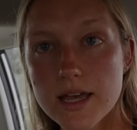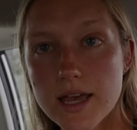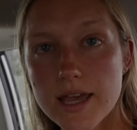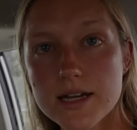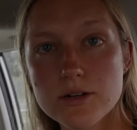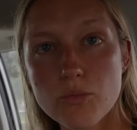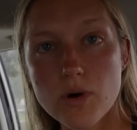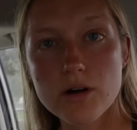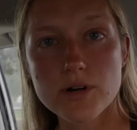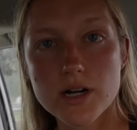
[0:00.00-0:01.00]
And
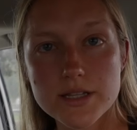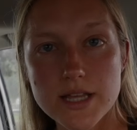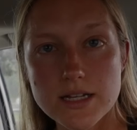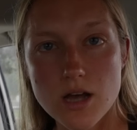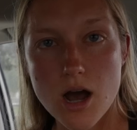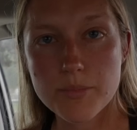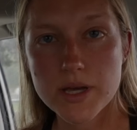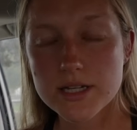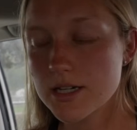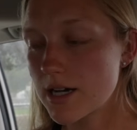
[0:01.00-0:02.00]
while we're on that
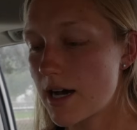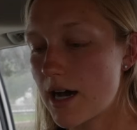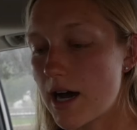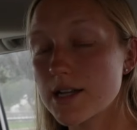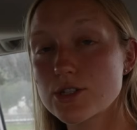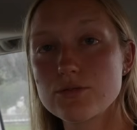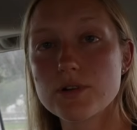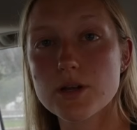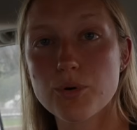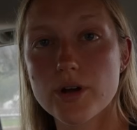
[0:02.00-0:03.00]
topic, I do
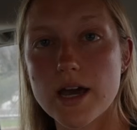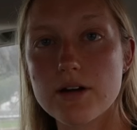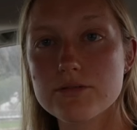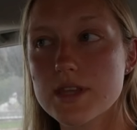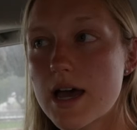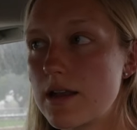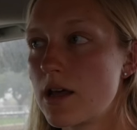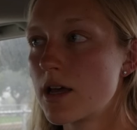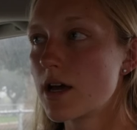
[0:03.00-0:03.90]
want to point out that